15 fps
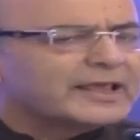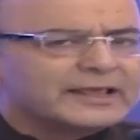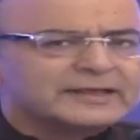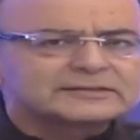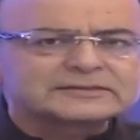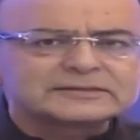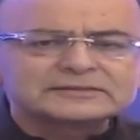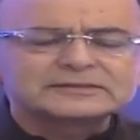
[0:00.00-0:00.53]

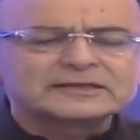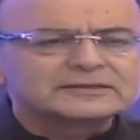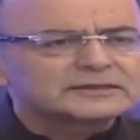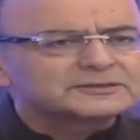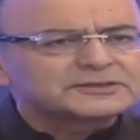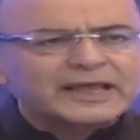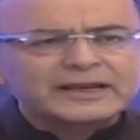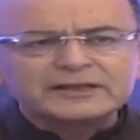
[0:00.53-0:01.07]
is concerned. The
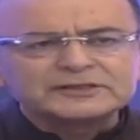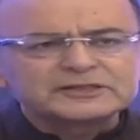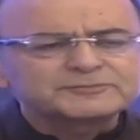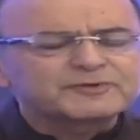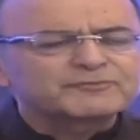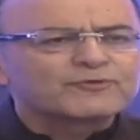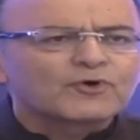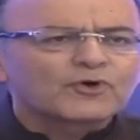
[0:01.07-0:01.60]
challenge is
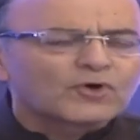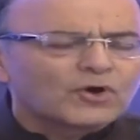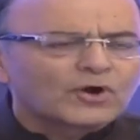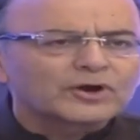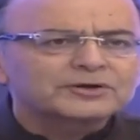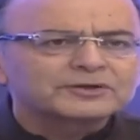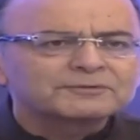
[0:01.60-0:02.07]
before court.